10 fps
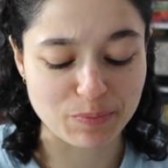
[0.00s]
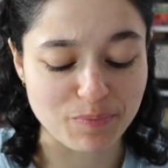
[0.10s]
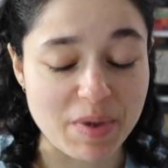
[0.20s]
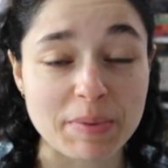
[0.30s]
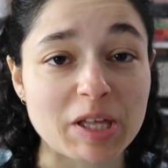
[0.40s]

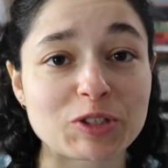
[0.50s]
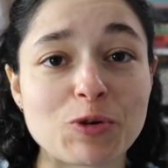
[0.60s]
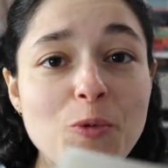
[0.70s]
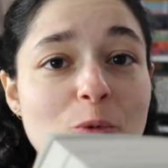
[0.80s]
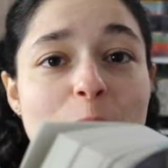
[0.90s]
maybe like
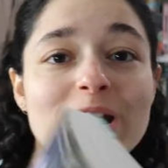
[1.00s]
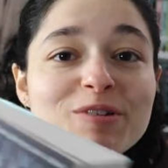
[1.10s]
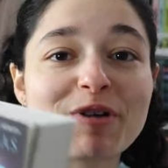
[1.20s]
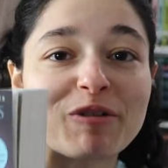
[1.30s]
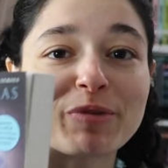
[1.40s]

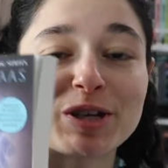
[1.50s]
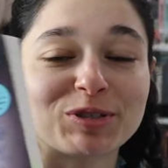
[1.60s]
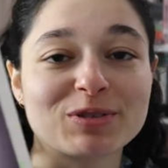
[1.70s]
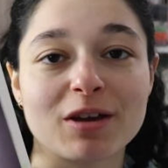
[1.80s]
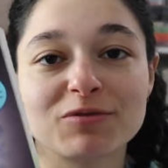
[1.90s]
25
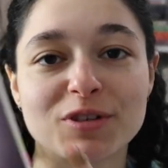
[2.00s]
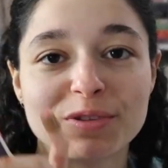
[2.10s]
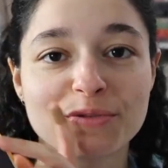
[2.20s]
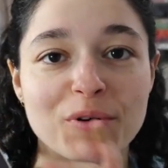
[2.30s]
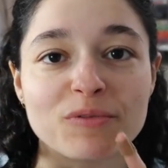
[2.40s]
pages left
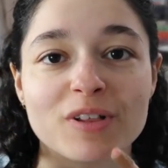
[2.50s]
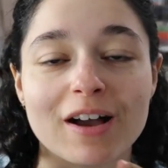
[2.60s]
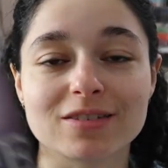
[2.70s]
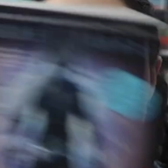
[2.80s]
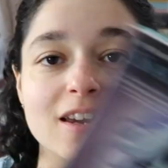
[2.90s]
in Throne of
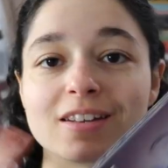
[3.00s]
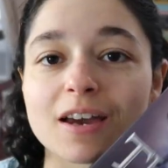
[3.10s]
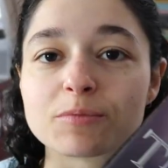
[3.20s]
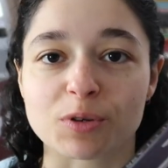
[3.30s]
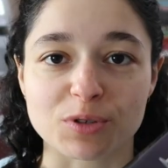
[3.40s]
Glass. And
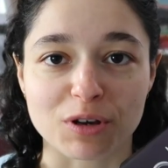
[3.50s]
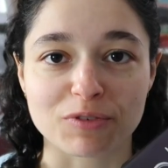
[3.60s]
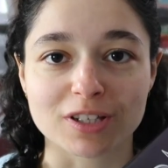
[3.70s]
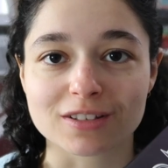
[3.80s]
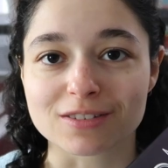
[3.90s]
I'm so sorry,
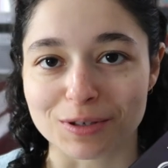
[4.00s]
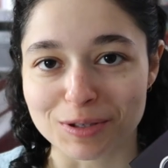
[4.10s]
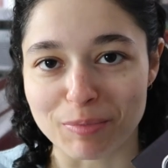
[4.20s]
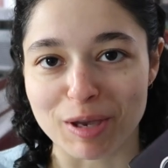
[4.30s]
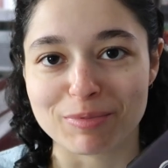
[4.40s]
Felix, look at
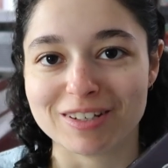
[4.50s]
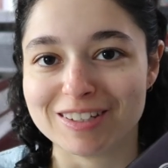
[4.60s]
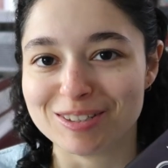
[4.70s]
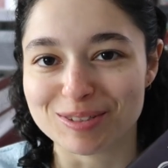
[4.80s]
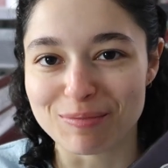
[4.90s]
the
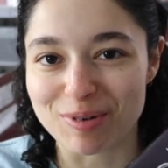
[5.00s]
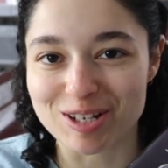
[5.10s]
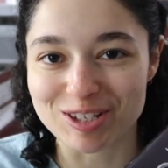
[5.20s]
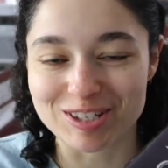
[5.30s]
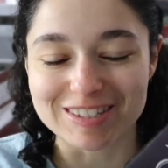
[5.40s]
baby, he's so
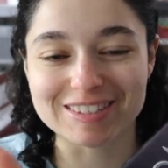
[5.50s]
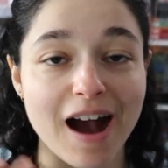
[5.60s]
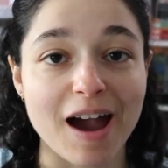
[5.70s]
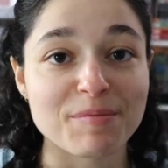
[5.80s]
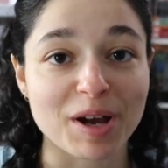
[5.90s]
precious.
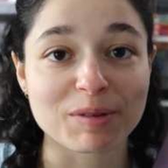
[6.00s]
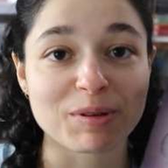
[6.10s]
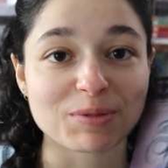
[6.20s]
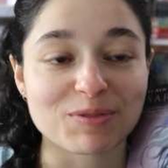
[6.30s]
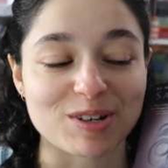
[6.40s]
I'm not gonna be
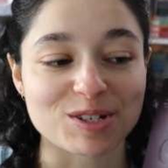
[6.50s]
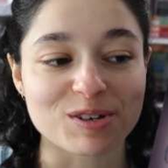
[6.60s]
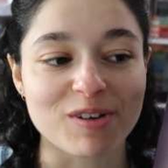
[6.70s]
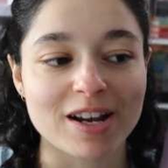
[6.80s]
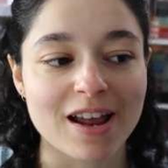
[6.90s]
able to finish
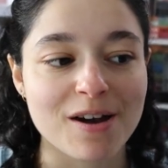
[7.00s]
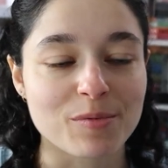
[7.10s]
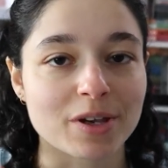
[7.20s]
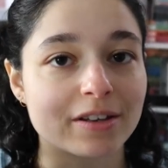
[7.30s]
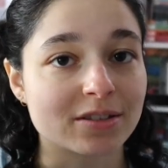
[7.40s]
it right now
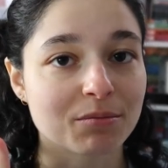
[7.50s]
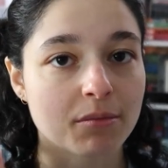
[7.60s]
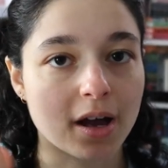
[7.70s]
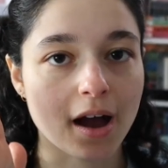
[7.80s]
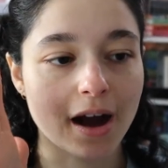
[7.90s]
because
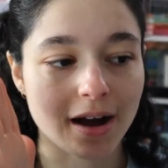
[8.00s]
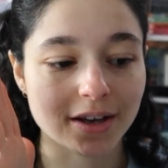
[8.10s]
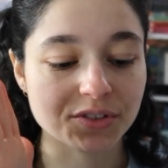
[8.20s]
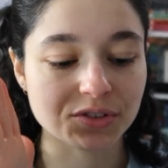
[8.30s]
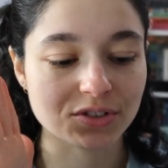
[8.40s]
my
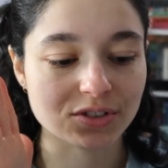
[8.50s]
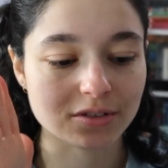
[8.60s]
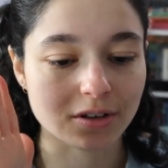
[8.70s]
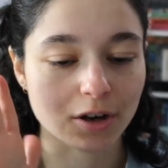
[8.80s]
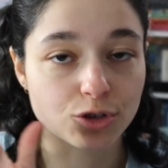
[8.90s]
eyes
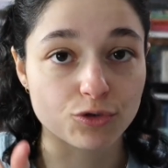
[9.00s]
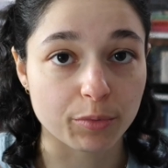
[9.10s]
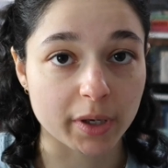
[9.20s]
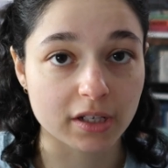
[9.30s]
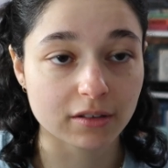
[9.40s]
are
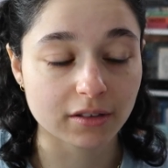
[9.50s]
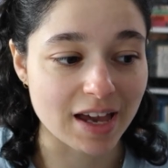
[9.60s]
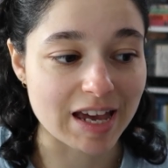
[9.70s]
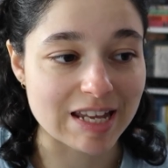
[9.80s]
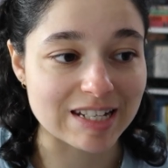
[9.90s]
drooping
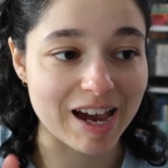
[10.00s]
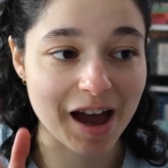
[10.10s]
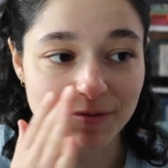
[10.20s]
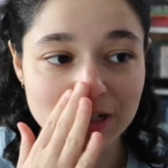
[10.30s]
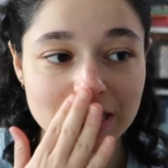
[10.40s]
and I
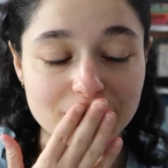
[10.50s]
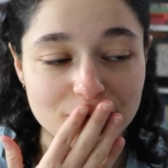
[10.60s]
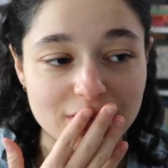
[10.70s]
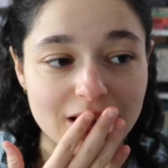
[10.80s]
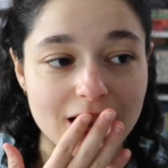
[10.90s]
have to leave
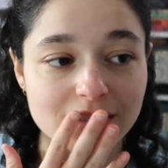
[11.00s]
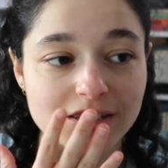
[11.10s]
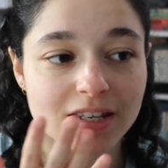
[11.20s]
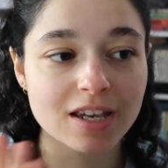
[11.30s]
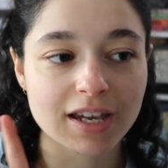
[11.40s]
for
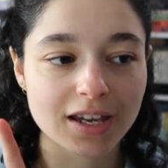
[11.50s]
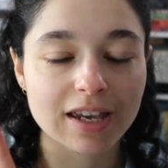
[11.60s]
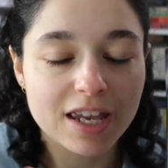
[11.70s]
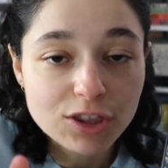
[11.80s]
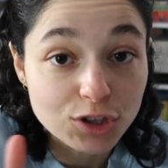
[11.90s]
class
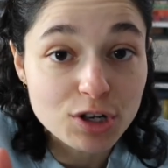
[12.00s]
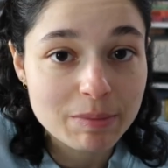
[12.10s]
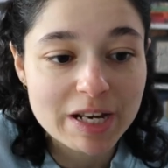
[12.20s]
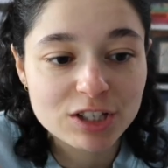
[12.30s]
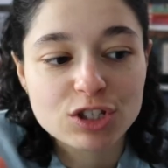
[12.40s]
in 30
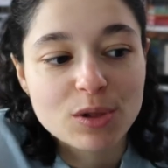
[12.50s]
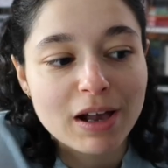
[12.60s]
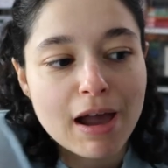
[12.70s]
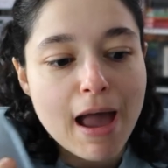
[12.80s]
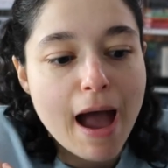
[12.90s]
minutes. So
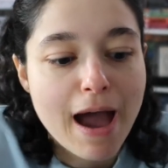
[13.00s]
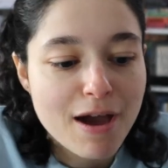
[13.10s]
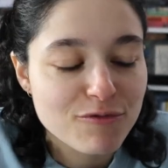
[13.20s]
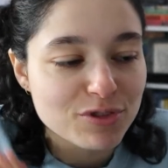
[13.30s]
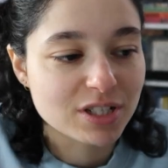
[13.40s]
like I
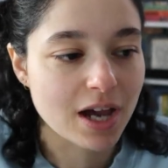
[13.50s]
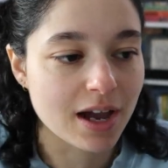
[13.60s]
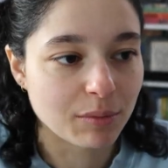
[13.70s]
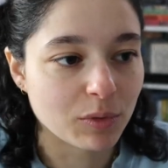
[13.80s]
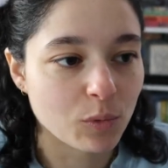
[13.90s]
have the time,